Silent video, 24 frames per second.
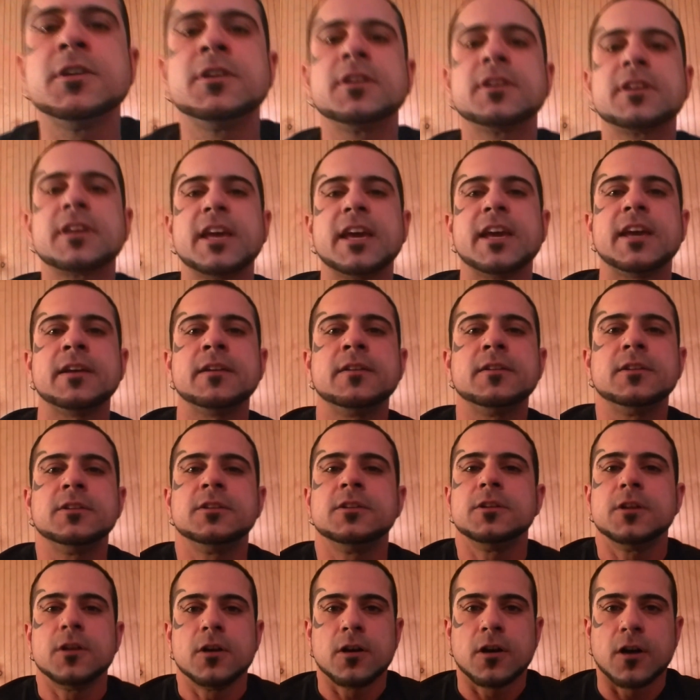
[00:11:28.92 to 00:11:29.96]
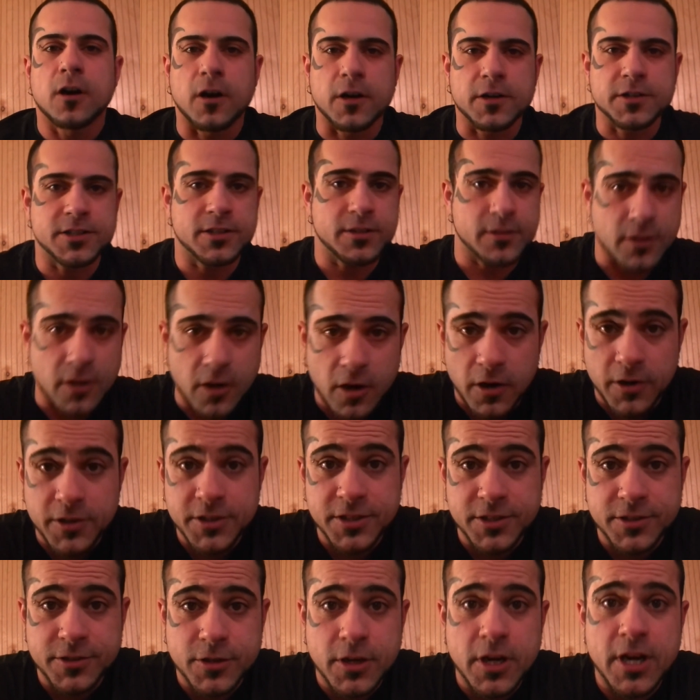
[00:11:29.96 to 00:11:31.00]
Okay? All
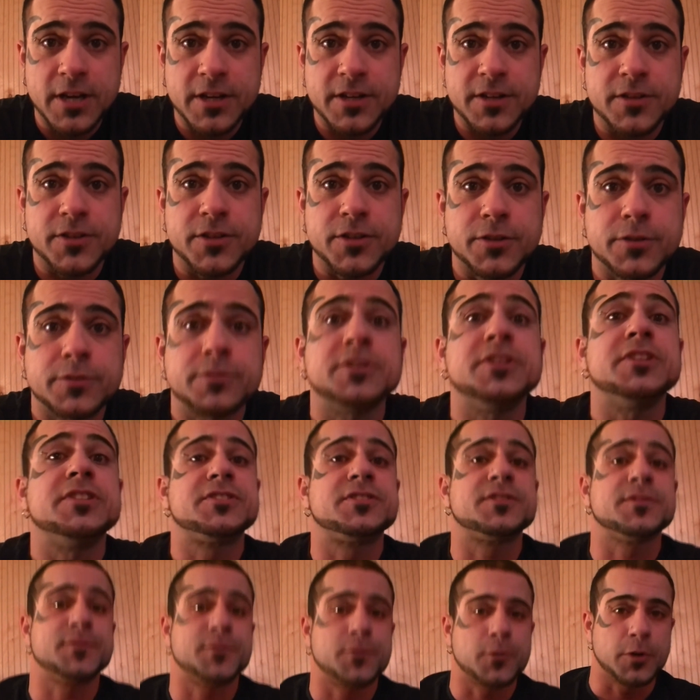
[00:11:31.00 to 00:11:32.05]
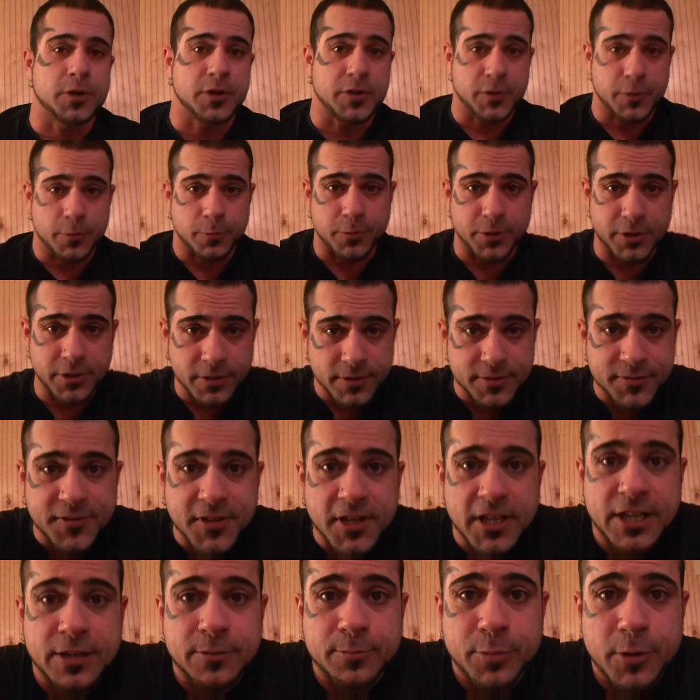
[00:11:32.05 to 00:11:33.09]
you're trying to do is avoid the real
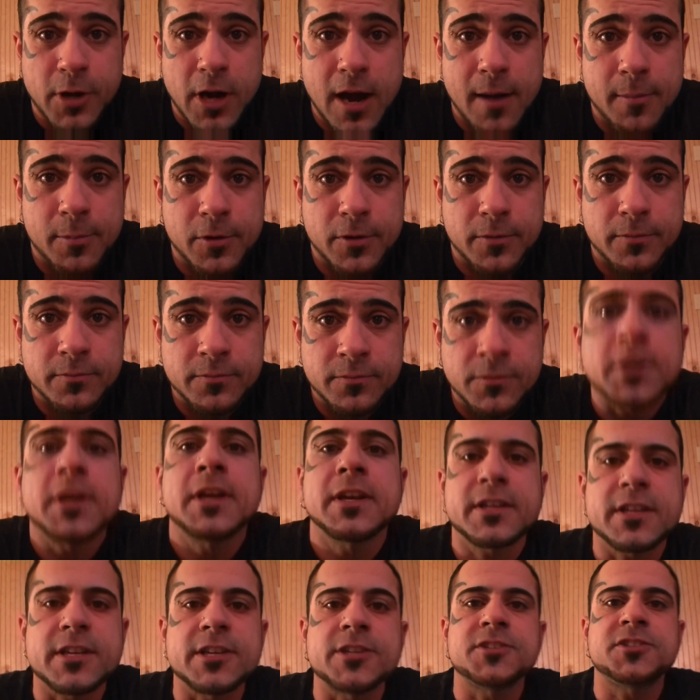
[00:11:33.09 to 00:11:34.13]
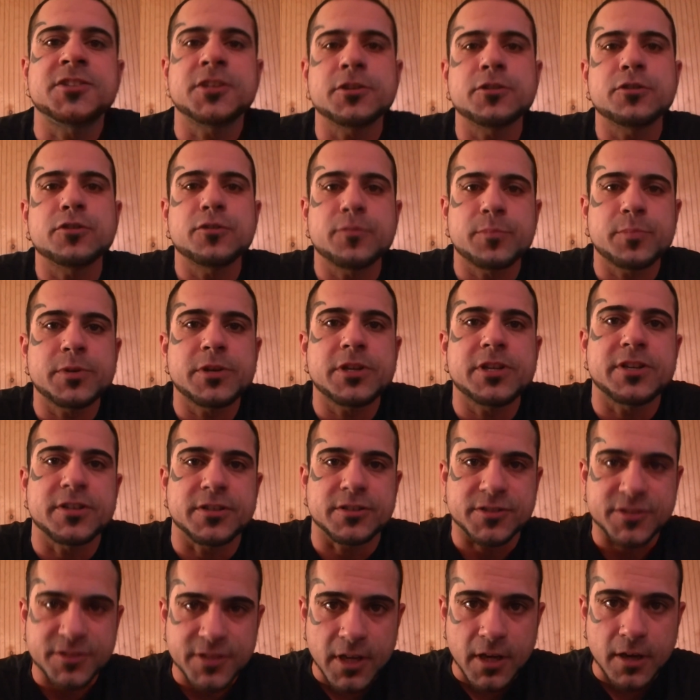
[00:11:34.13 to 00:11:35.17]
fucking problem and continue to be
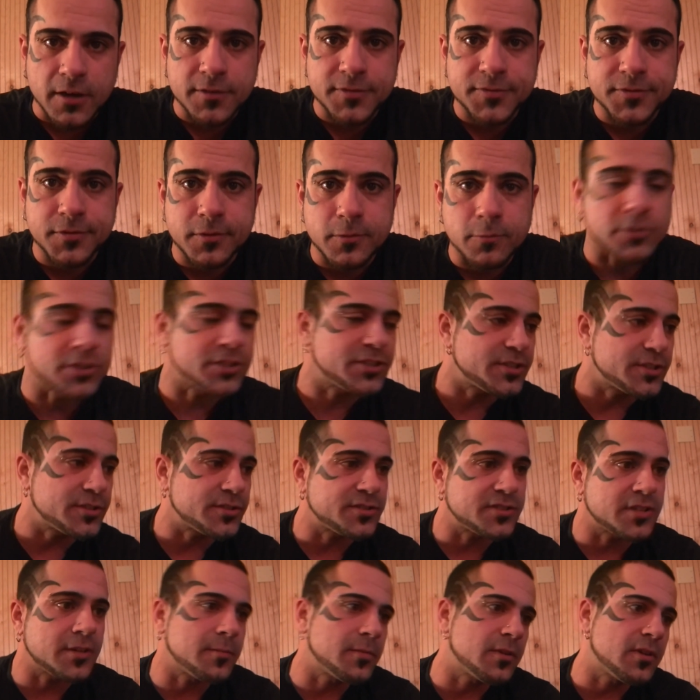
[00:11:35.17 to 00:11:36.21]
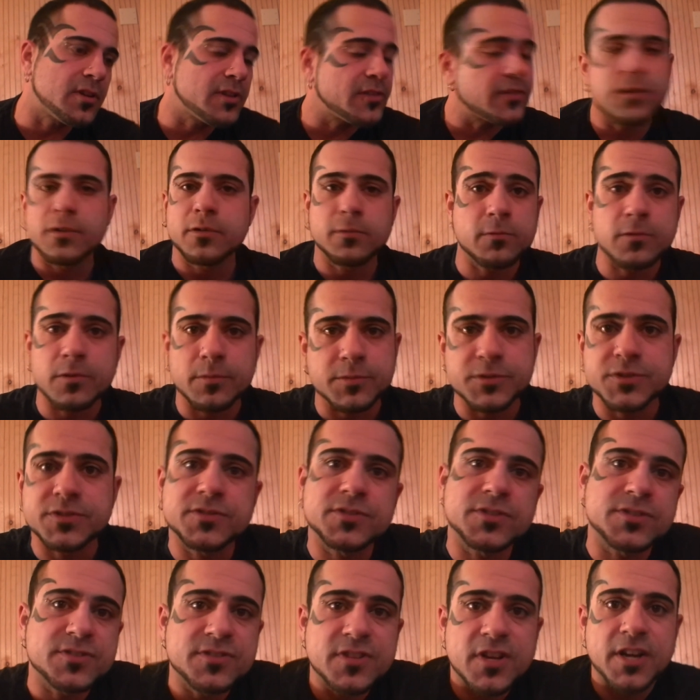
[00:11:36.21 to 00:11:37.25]
yourself, which is somebody that a woman's
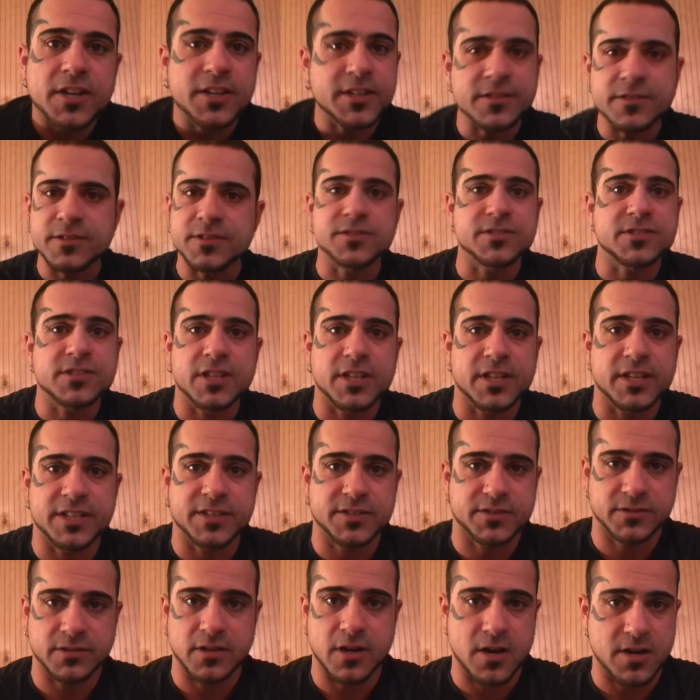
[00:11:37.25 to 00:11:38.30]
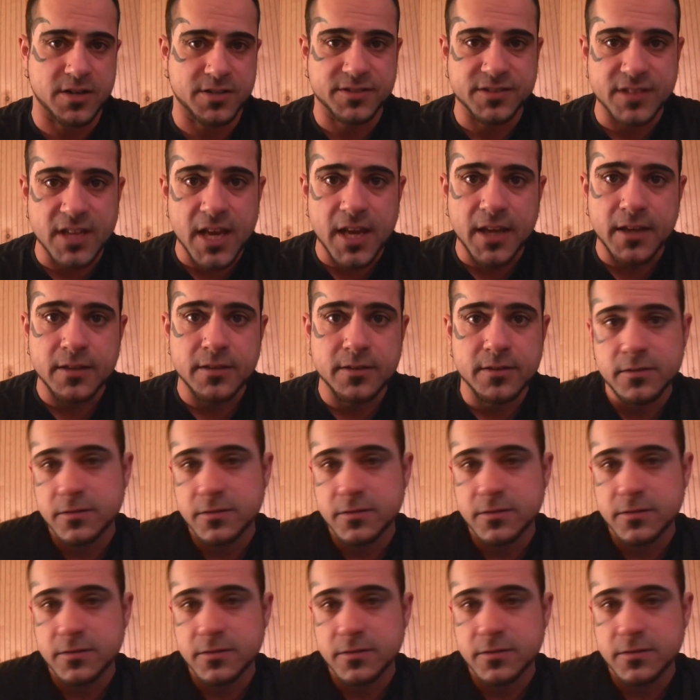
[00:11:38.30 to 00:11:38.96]
just not interested in, sorry to say.